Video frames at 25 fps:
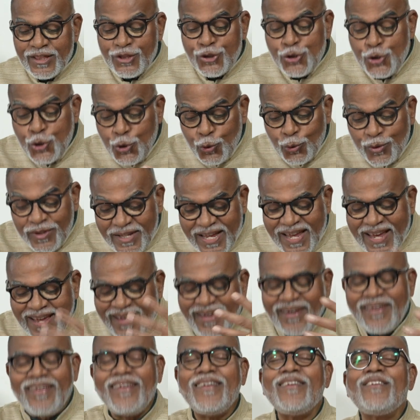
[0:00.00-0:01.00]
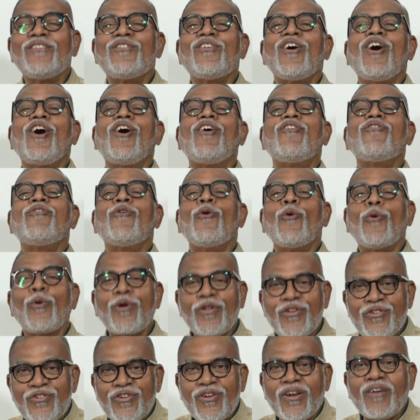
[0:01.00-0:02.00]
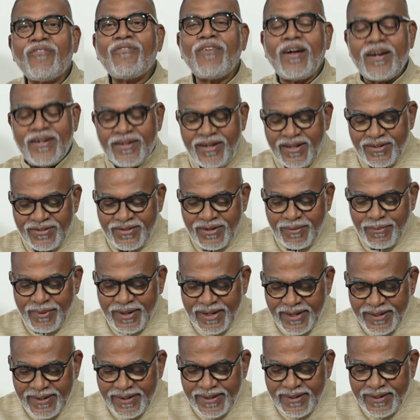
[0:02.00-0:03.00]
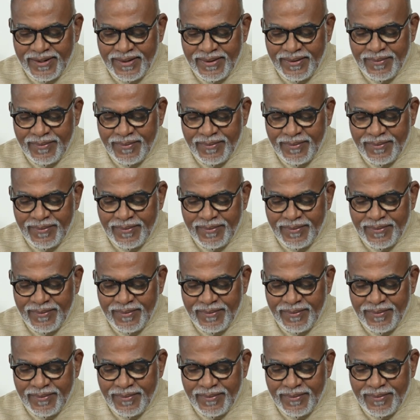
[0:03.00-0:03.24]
new theories of origin of untouchability.